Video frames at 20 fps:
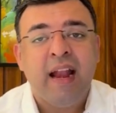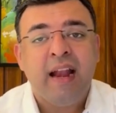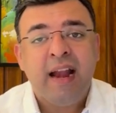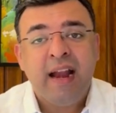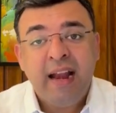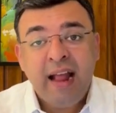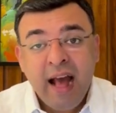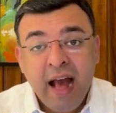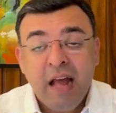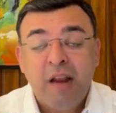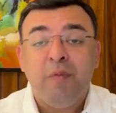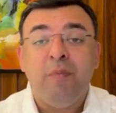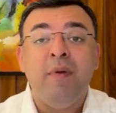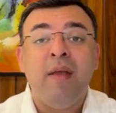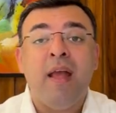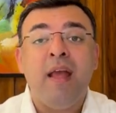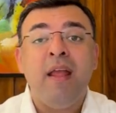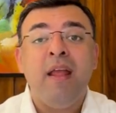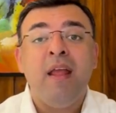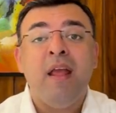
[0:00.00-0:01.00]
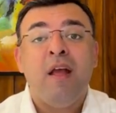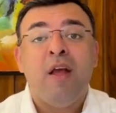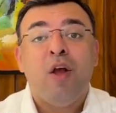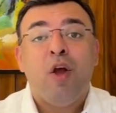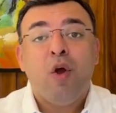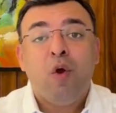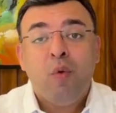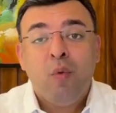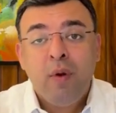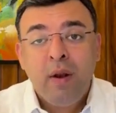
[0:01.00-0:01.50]
that RBI
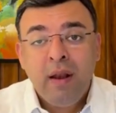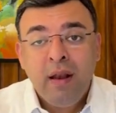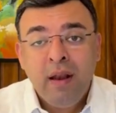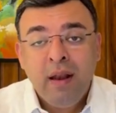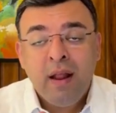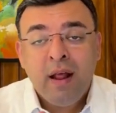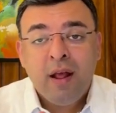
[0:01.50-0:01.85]
will